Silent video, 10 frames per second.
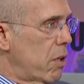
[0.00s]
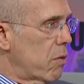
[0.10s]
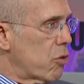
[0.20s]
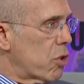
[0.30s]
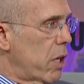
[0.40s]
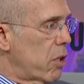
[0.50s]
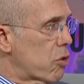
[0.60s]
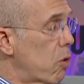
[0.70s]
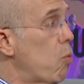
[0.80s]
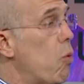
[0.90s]
here in China.
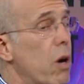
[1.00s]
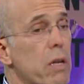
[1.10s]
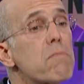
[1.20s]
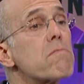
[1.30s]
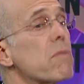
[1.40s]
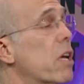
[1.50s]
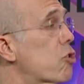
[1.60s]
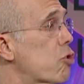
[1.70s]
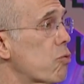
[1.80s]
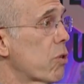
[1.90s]
So one,
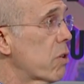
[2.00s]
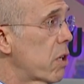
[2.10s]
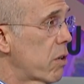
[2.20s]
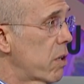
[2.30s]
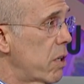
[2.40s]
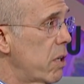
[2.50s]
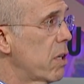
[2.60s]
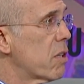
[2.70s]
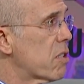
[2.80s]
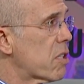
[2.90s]
extraordinary
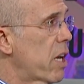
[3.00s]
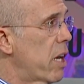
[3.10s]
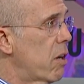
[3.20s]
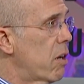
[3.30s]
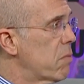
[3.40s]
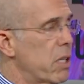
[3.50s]
scale.